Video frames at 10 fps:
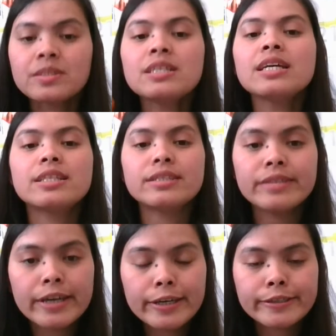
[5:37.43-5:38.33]
And
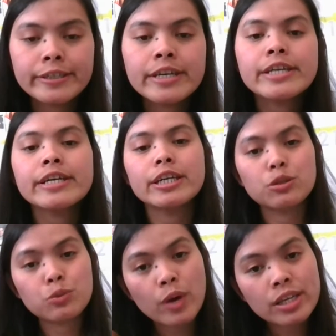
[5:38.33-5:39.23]
then
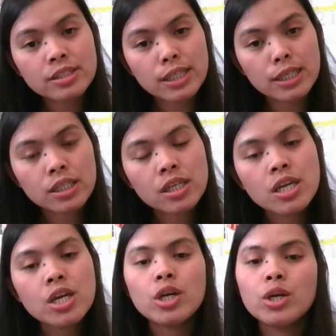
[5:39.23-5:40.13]
in writing,
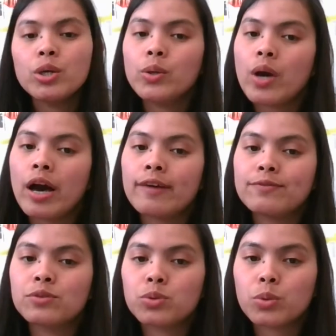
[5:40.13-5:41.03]
you have
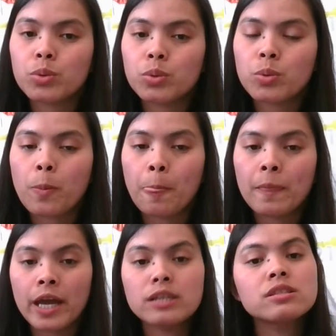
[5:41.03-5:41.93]
to
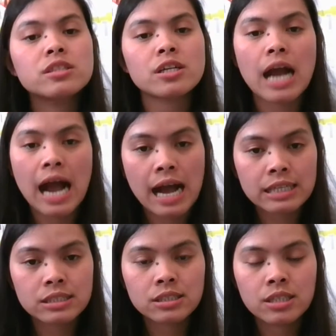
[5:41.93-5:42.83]

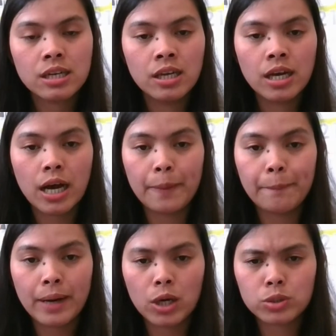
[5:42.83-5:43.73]
interact
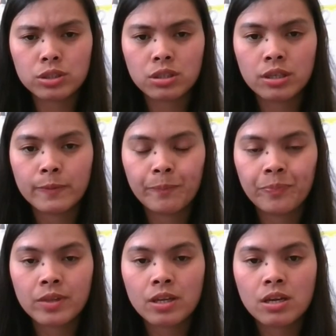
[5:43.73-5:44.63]
about
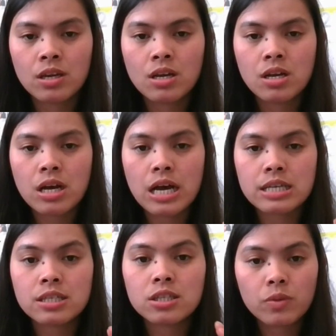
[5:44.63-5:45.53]
a
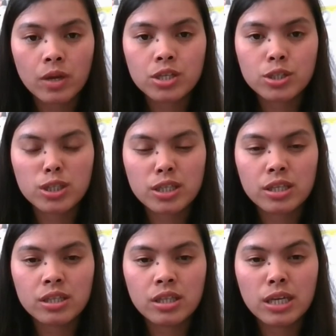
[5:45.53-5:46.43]
situation that
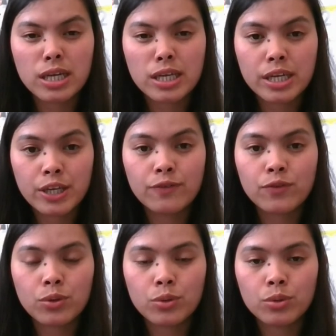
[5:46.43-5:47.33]
they're gonna give
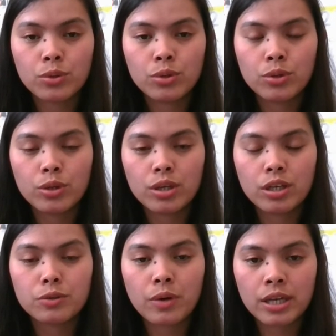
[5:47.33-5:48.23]
you in
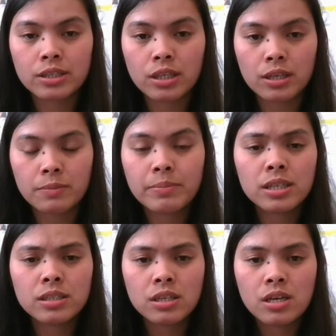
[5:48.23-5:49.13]
writing.
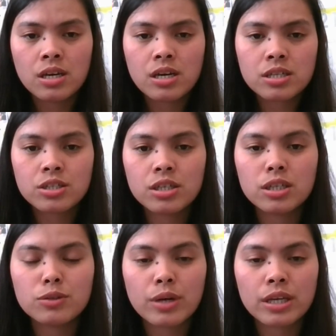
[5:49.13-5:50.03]
But actually
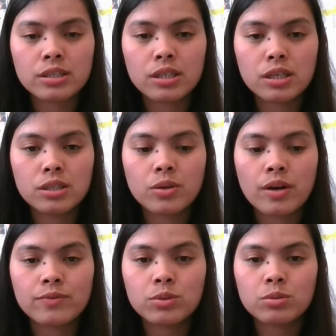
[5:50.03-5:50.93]
in writing, you have
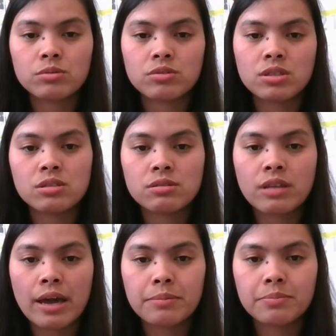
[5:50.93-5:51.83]
to just
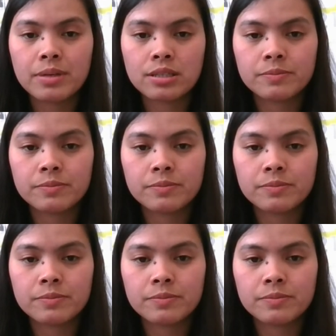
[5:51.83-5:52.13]
type it,